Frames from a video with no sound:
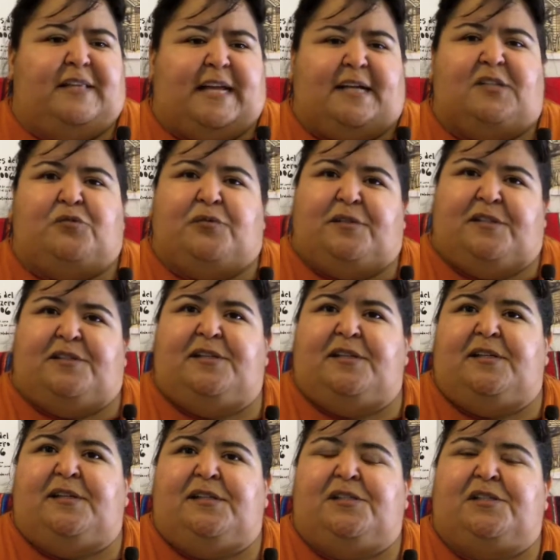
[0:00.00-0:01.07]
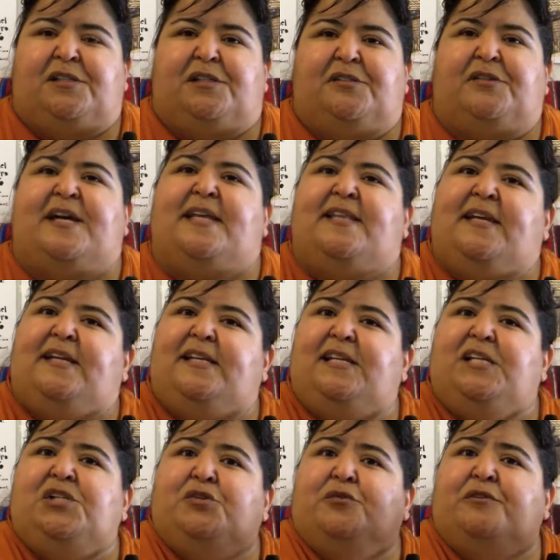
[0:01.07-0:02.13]
That's what the city needs to do, and they
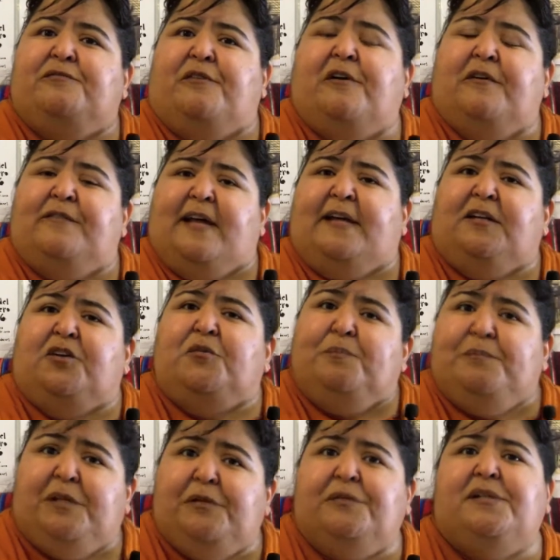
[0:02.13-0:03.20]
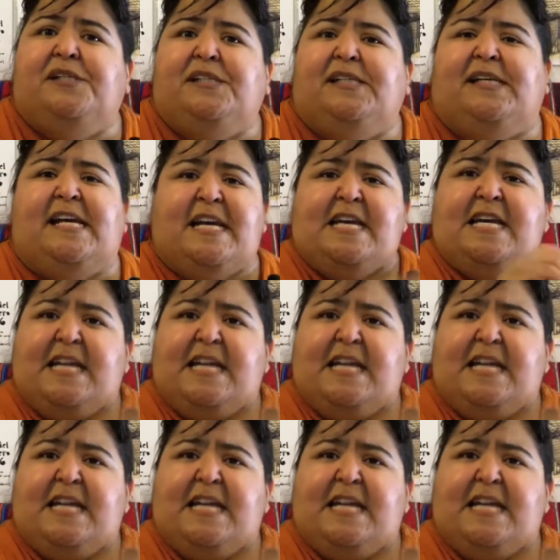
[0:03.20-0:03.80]
need to involve that community